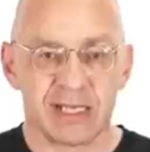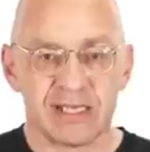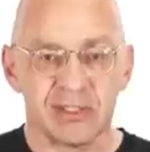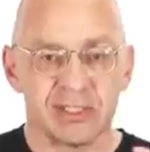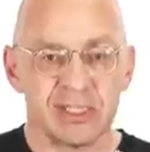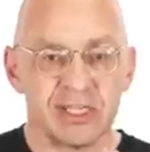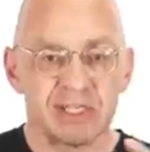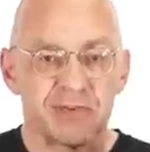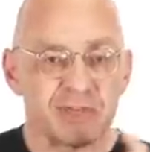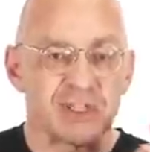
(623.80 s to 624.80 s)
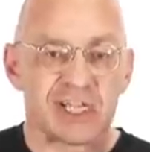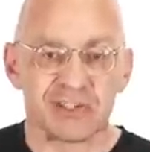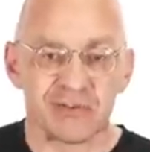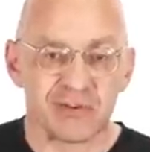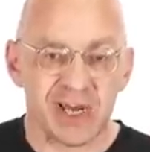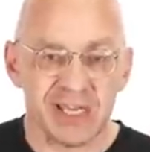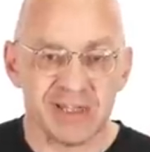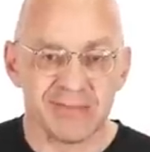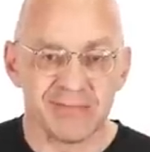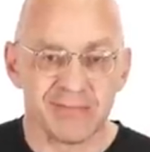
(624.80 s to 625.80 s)
Can you see the different shades of
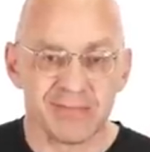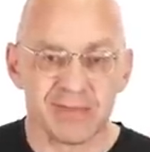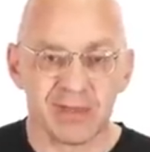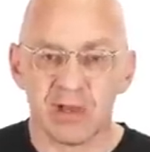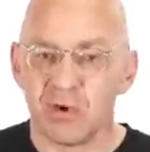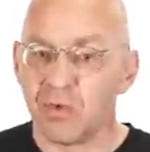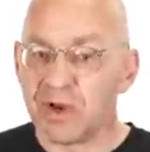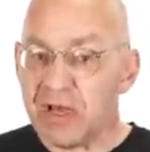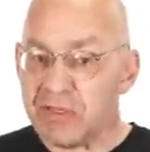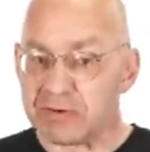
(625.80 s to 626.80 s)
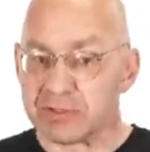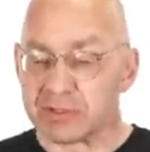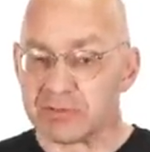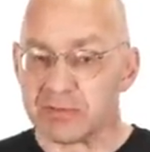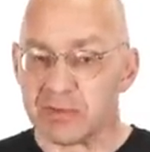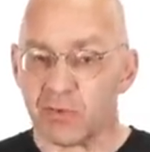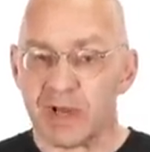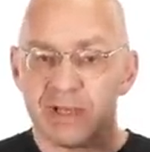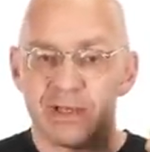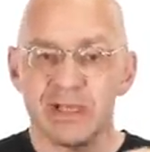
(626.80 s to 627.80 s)
gray? What are those?
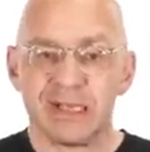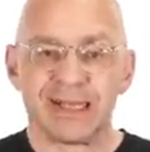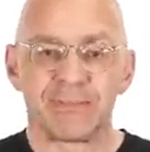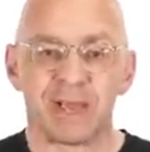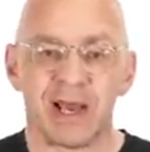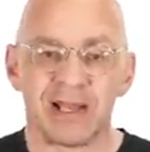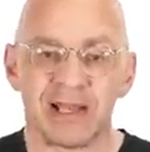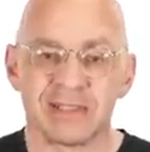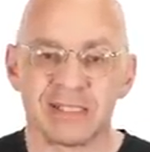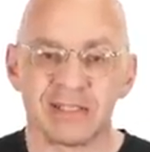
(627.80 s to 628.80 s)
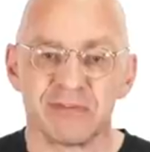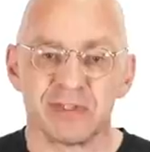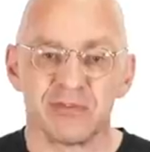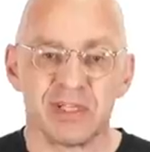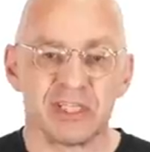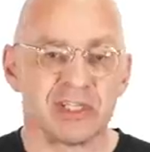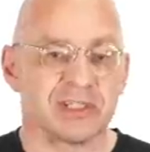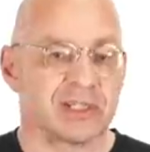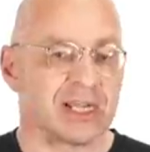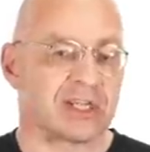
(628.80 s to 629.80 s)
Well, let me highlight the different
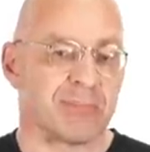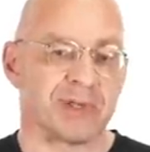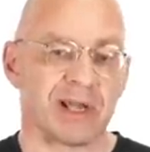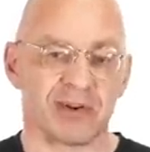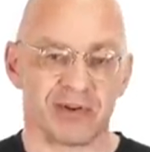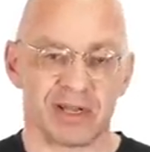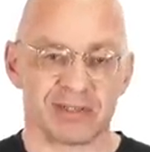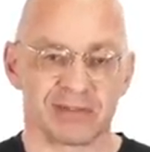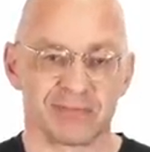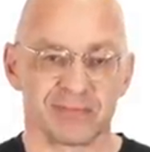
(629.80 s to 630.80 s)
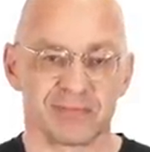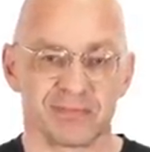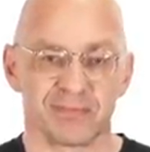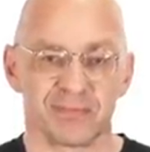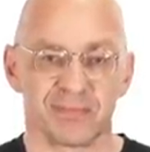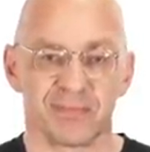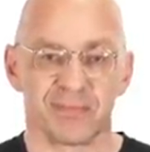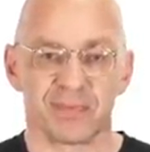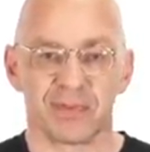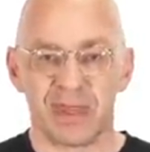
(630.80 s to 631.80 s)
regions that are jumping out at us.
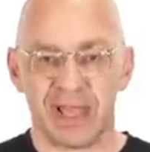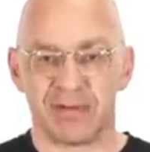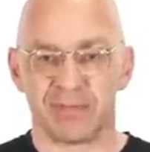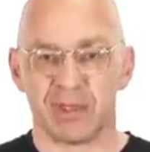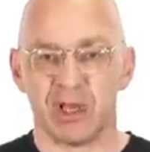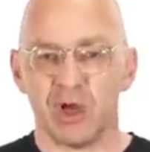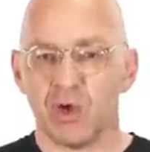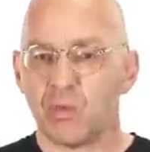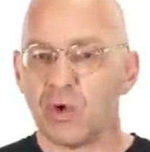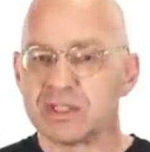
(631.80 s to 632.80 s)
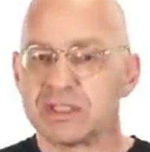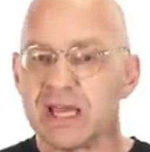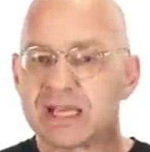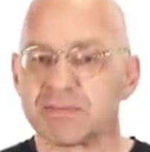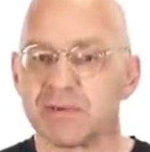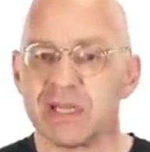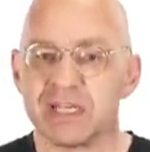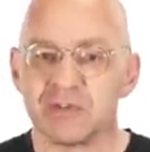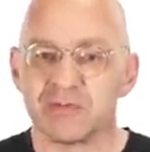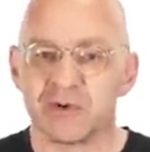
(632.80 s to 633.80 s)
There. What's the
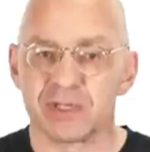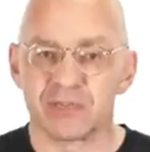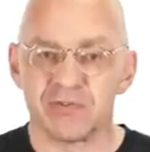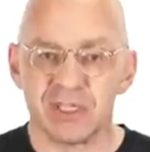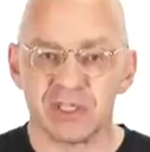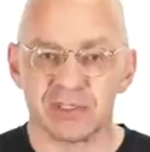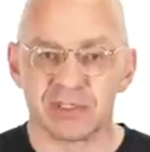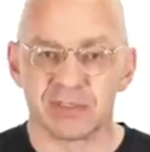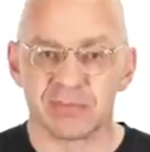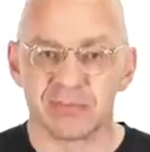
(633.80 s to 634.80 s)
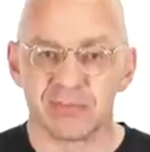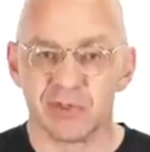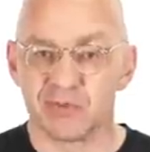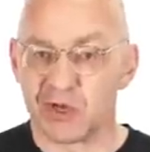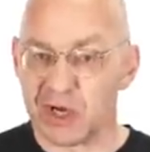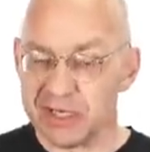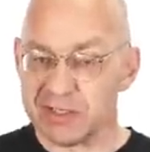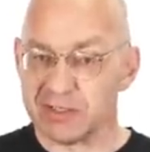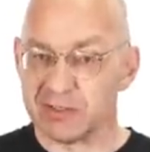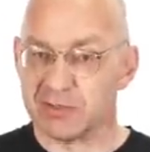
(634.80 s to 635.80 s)
explanation for these regions? You've got
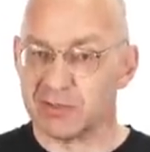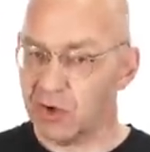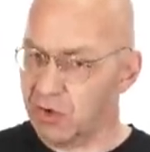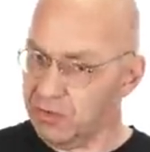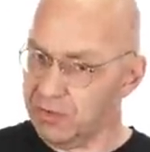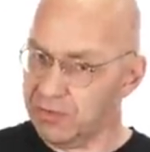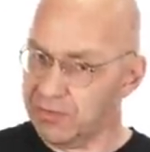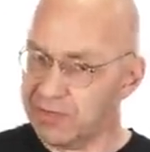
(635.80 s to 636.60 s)
it? No?